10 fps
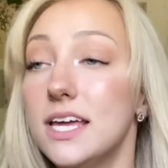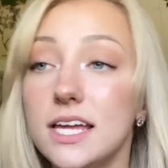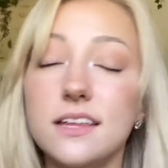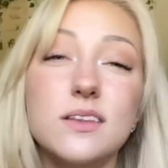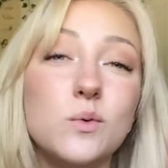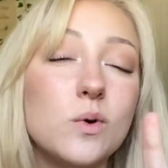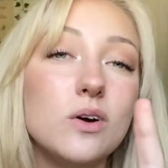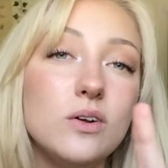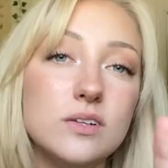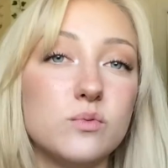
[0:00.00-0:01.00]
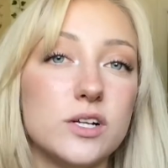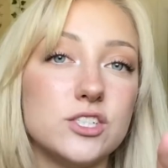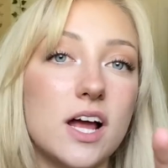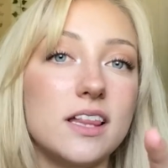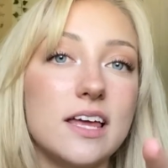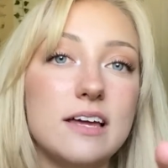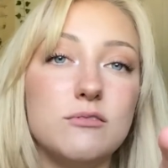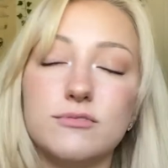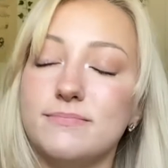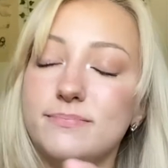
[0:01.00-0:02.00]
In the world of which I live,
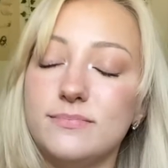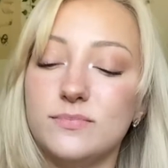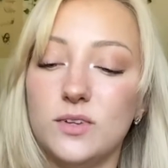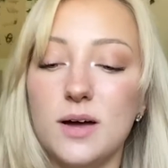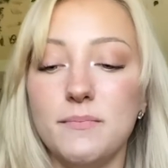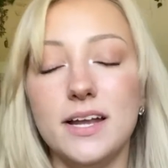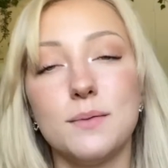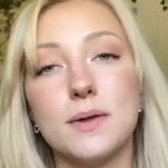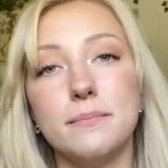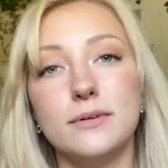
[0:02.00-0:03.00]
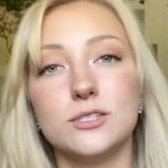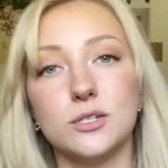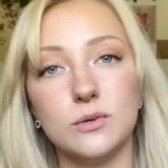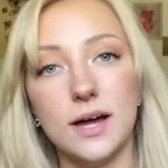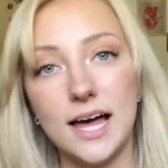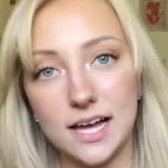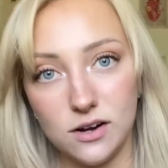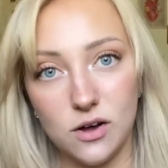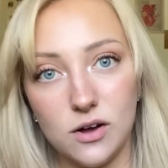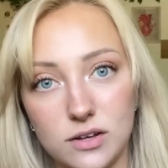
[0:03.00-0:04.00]
not many people do at
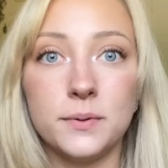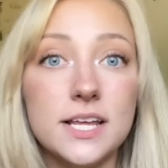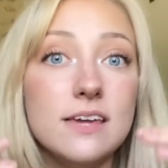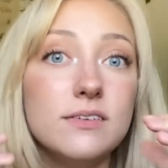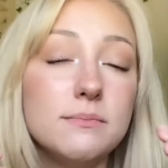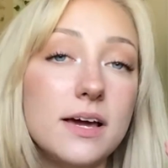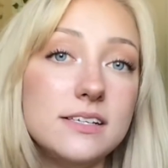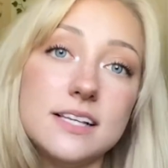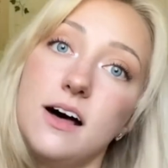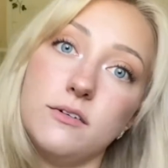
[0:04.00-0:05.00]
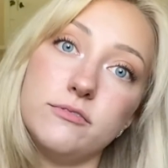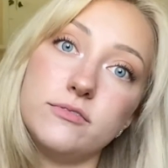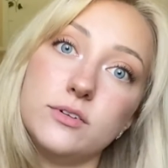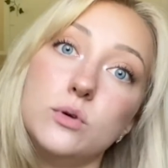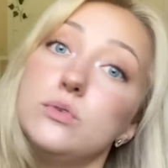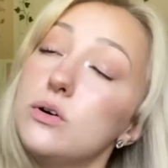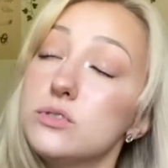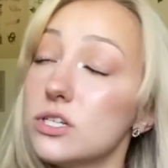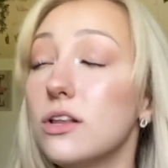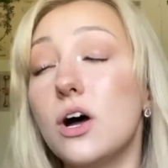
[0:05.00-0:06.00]
all. But even myself, who knows
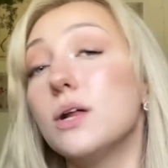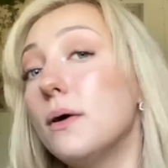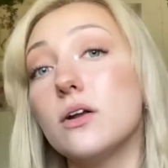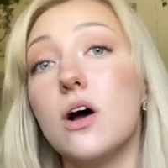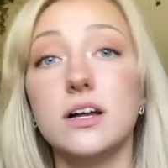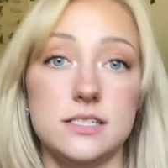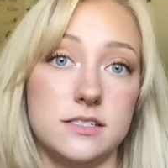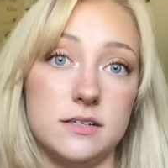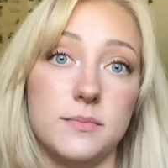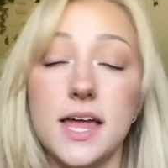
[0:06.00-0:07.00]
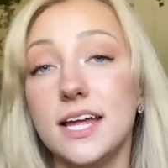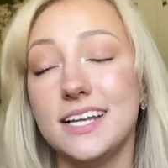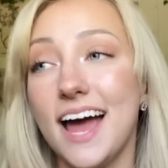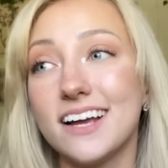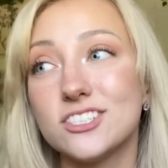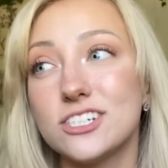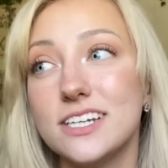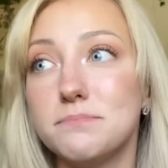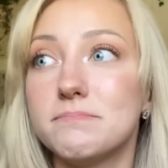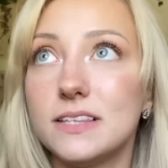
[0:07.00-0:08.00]
a lot about autism and
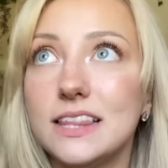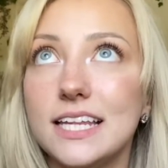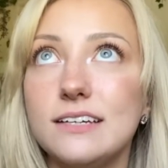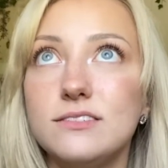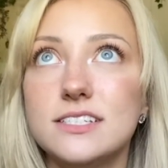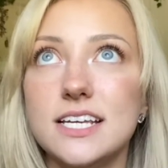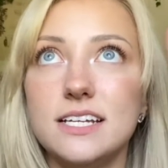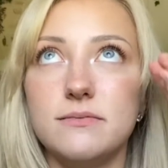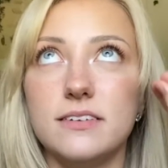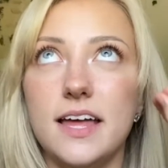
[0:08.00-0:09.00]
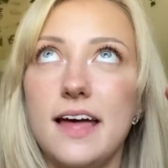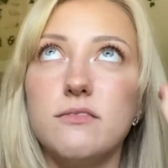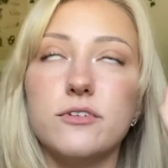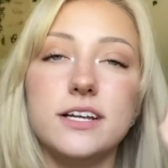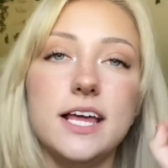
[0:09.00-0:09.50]
actually lives it every